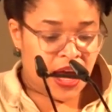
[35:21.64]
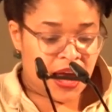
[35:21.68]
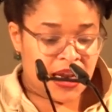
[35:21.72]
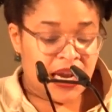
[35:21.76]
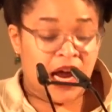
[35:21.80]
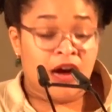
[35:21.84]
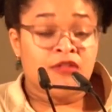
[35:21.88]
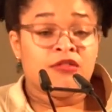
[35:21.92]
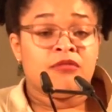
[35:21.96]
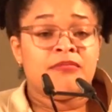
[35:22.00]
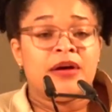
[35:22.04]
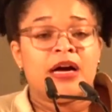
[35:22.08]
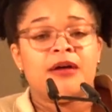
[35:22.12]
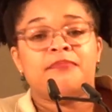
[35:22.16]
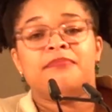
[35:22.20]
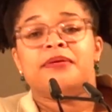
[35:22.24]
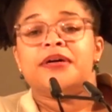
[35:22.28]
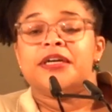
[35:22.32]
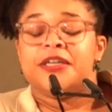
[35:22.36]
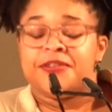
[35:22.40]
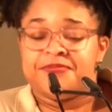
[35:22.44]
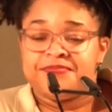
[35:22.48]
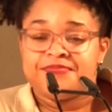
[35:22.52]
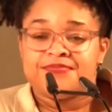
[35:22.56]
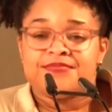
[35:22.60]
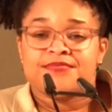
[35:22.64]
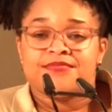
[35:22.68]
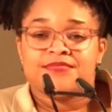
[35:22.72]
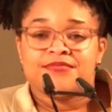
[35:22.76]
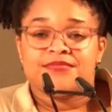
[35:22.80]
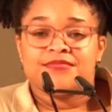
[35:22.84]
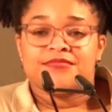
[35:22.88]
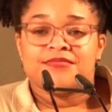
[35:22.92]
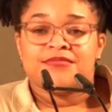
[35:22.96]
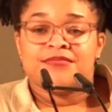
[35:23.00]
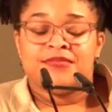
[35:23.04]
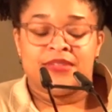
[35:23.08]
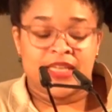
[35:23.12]
Now remember,
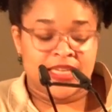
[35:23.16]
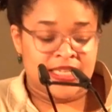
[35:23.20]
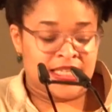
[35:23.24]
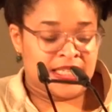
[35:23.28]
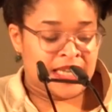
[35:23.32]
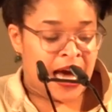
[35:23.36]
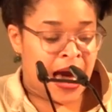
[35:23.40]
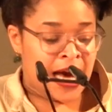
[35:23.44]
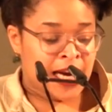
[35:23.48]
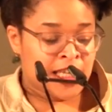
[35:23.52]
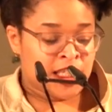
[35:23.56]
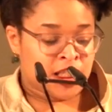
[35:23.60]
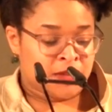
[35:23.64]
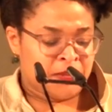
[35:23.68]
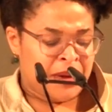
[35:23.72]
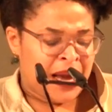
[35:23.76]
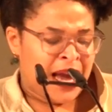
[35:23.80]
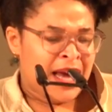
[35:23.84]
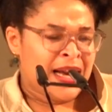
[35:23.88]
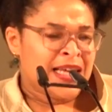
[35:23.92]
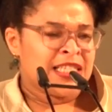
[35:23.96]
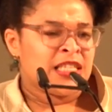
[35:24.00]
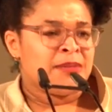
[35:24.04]
this Scottish man